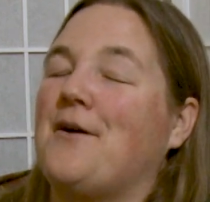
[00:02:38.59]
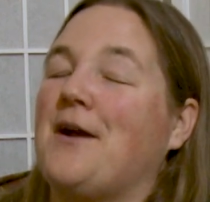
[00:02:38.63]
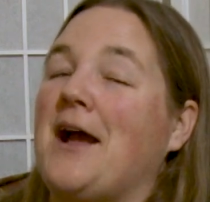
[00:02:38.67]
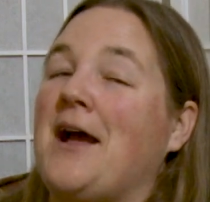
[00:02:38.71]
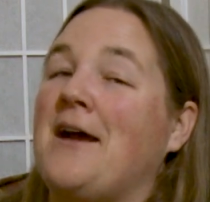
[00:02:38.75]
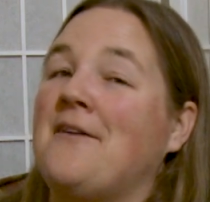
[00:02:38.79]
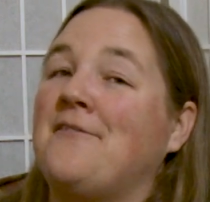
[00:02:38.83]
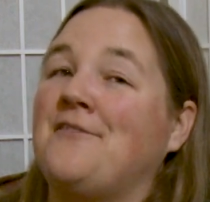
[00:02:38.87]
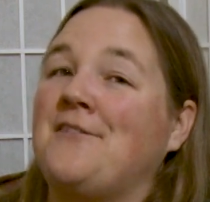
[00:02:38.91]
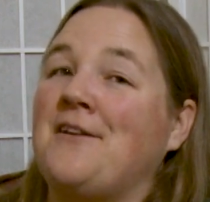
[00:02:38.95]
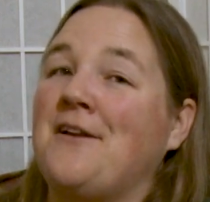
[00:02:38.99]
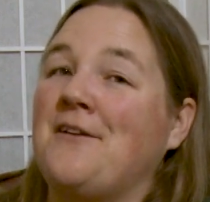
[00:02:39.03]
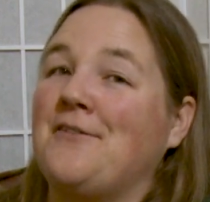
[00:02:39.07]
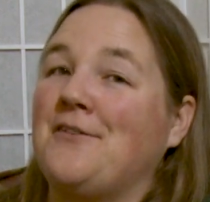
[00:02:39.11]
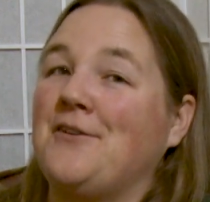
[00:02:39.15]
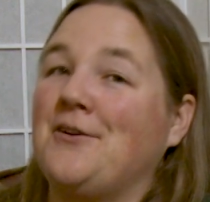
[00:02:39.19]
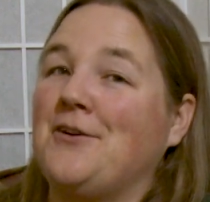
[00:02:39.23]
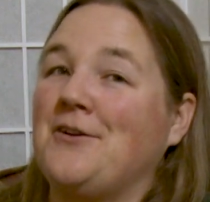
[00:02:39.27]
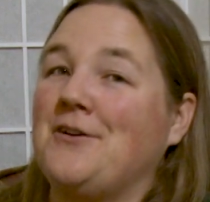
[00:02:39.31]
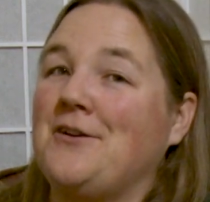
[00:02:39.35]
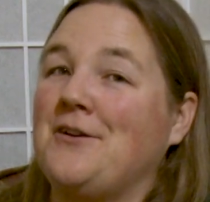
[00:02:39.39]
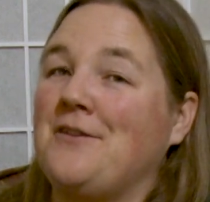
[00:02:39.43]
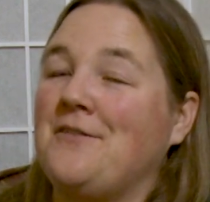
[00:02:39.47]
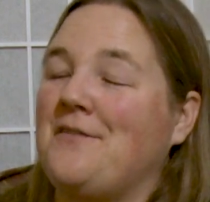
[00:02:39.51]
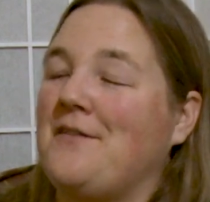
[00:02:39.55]
I've never
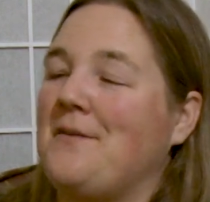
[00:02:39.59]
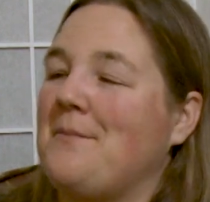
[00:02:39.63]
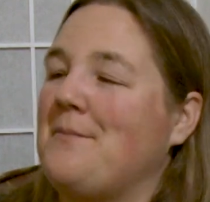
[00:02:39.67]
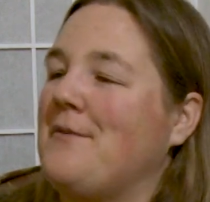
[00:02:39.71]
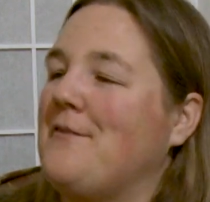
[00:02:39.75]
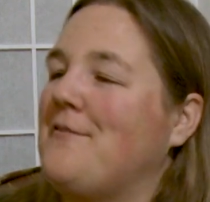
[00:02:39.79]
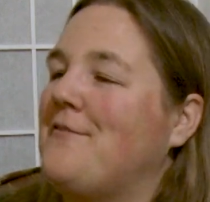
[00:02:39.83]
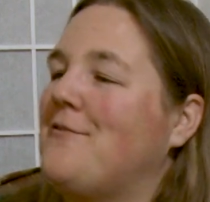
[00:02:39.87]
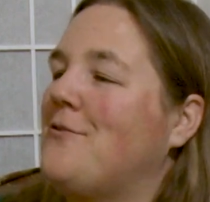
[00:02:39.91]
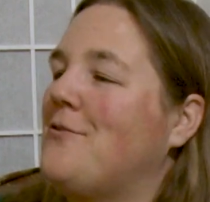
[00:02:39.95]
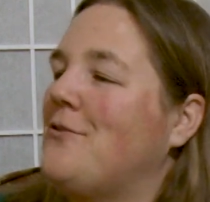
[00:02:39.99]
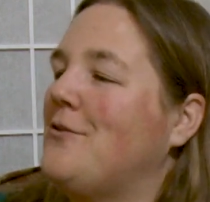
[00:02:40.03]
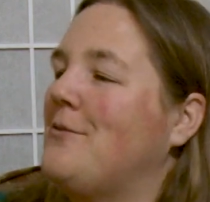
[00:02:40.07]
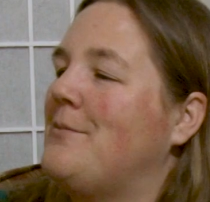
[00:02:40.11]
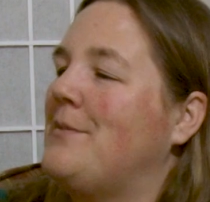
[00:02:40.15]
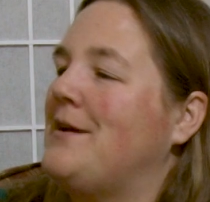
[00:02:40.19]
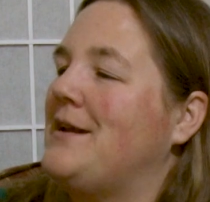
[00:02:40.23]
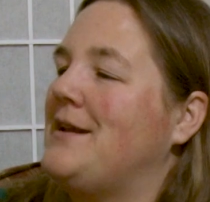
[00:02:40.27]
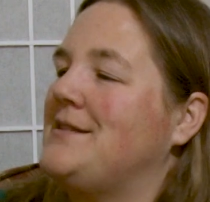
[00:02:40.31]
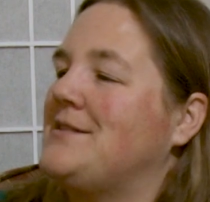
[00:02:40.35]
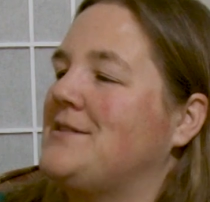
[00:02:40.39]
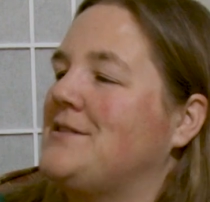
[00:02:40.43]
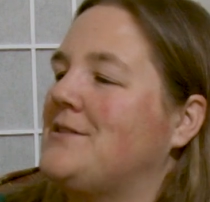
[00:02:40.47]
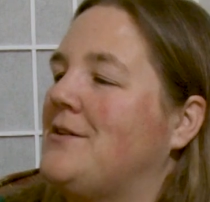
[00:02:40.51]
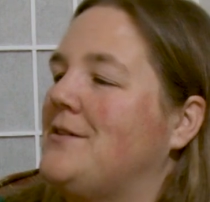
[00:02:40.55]
heard of it before, but
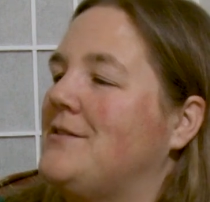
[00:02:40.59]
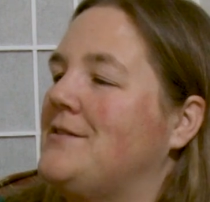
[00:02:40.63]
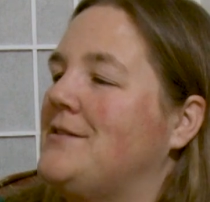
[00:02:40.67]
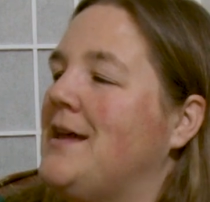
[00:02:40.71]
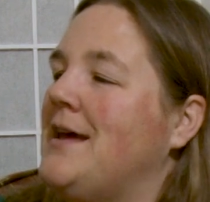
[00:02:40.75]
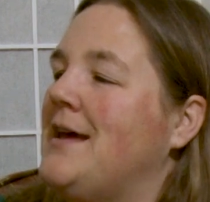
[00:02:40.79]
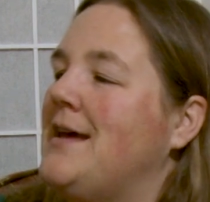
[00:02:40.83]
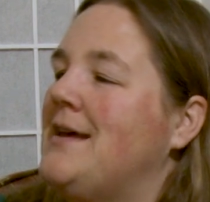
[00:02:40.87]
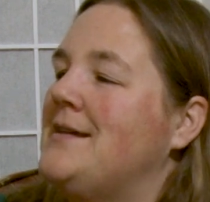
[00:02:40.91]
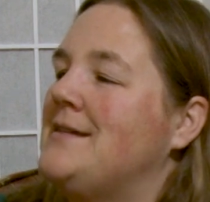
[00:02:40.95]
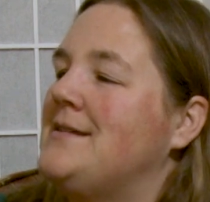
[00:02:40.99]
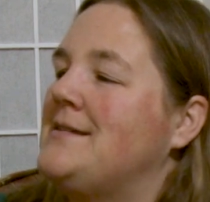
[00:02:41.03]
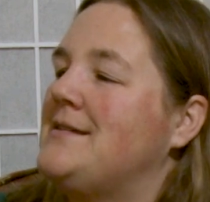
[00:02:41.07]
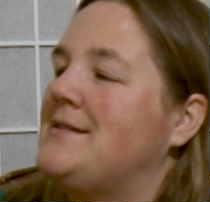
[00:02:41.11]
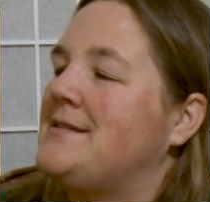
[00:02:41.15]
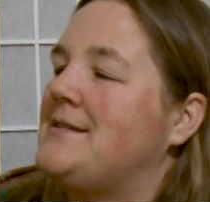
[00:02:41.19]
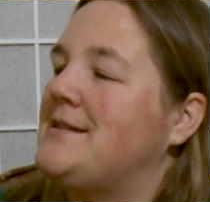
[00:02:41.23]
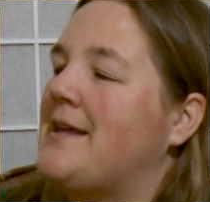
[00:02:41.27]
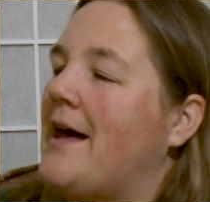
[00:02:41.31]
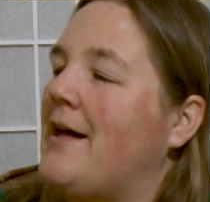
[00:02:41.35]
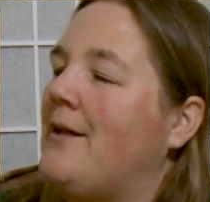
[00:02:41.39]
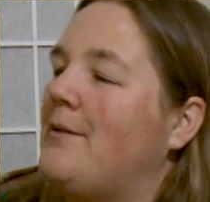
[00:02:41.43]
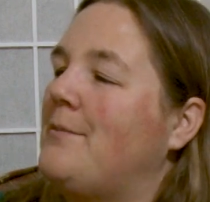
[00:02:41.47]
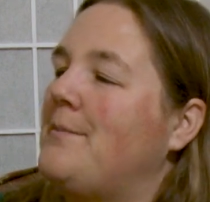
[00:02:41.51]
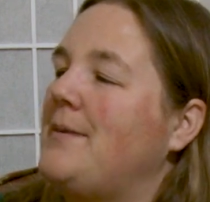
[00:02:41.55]
it's called
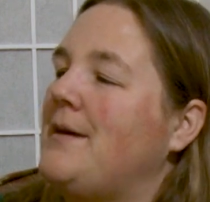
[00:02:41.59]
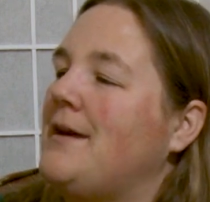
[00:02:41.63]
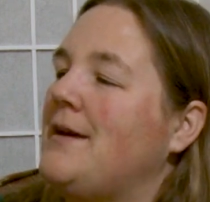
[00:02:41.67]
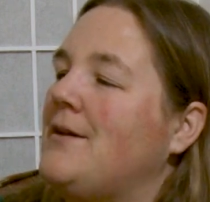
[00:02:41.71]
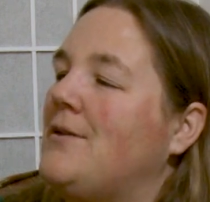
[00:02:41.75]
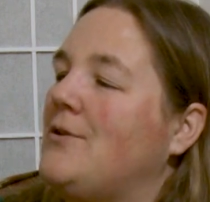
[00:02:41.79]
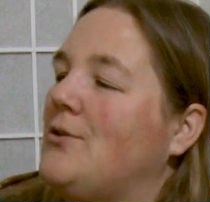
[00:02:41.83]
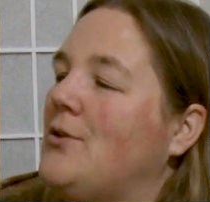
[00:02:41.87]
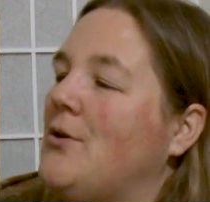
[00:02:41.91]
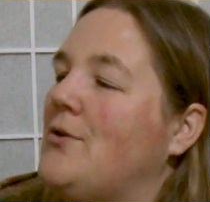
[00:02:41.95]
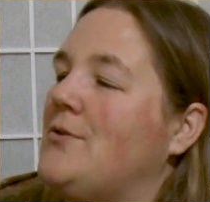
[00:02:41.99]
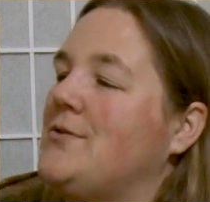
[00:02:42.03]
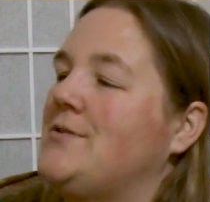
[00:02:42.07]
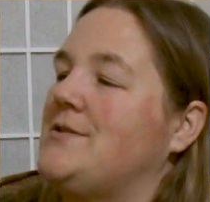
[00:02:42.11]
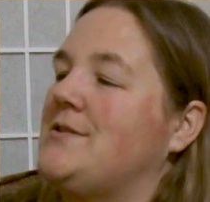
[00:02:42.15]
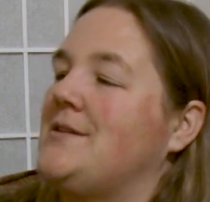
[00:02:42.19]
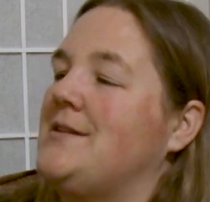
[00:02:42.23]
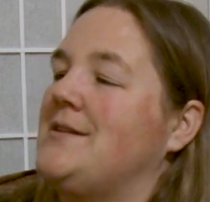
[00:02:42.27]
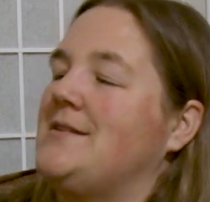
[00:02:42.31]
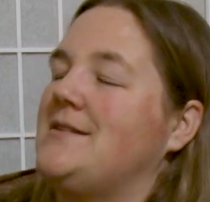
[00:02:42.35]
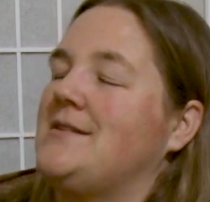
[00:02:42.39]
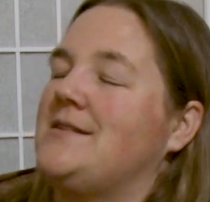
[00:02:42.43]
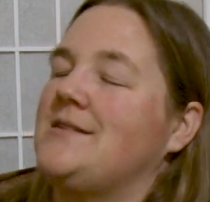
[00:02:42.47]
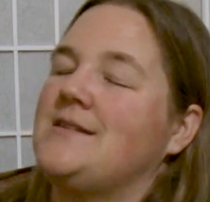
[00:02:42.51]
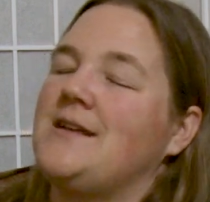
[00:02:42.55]

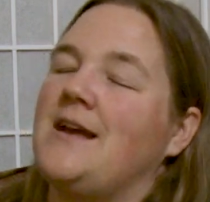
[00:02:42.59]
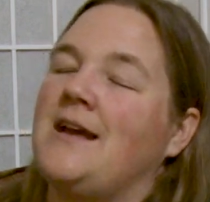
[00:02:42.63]
salpiglosis,